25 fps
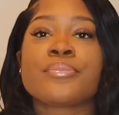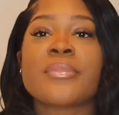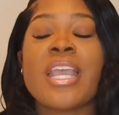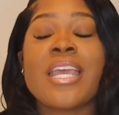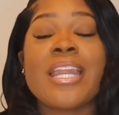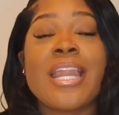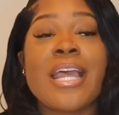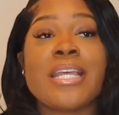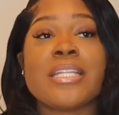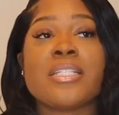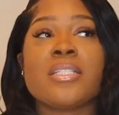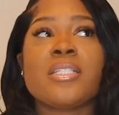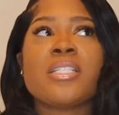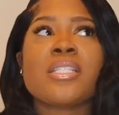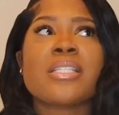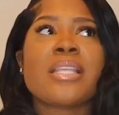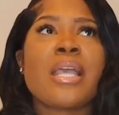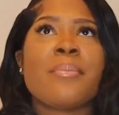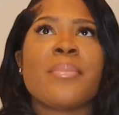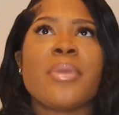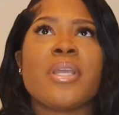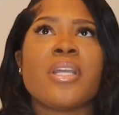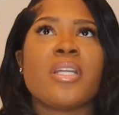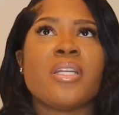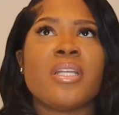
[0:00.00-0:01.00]
And I just
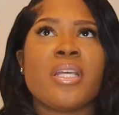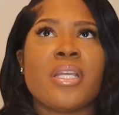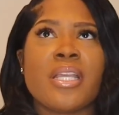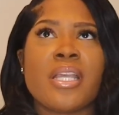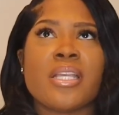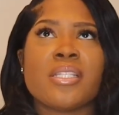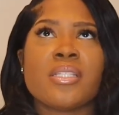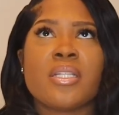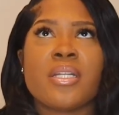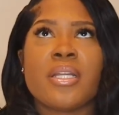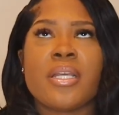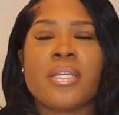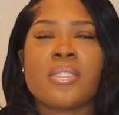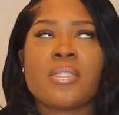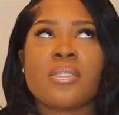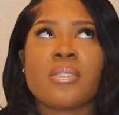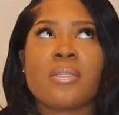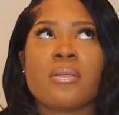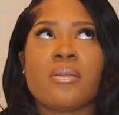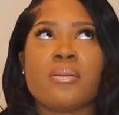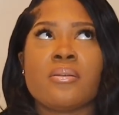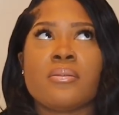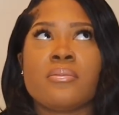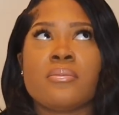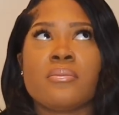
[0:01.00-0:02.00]
got my hair done yesterday,
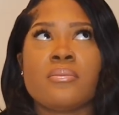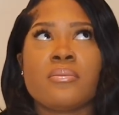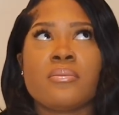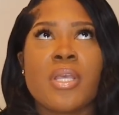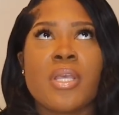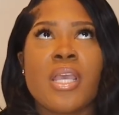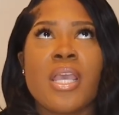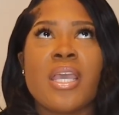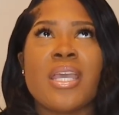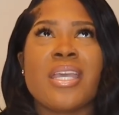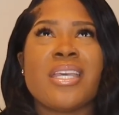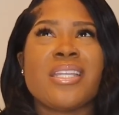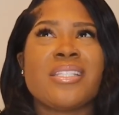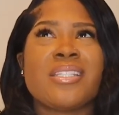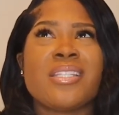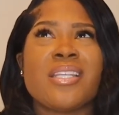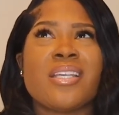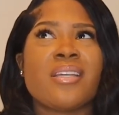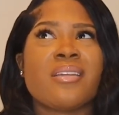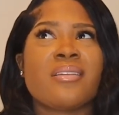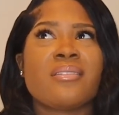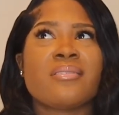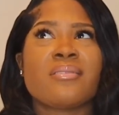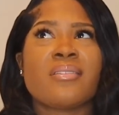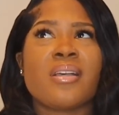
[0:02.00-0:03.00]
so it
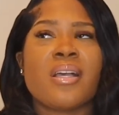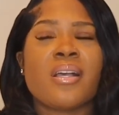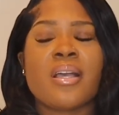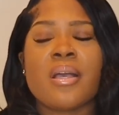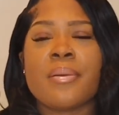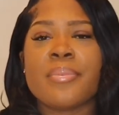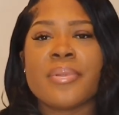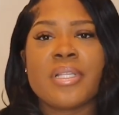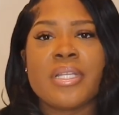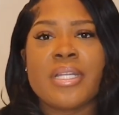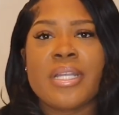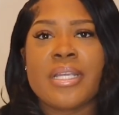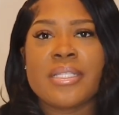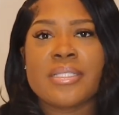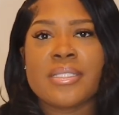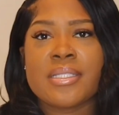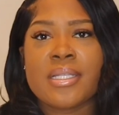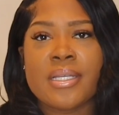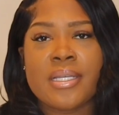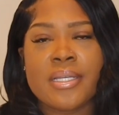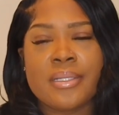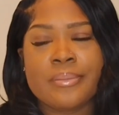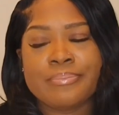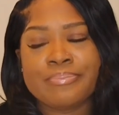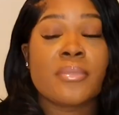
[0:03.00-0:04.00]
took a couple of days to
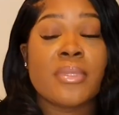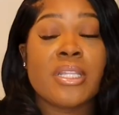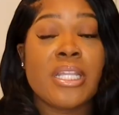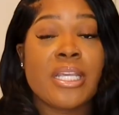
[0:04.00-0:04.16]
come.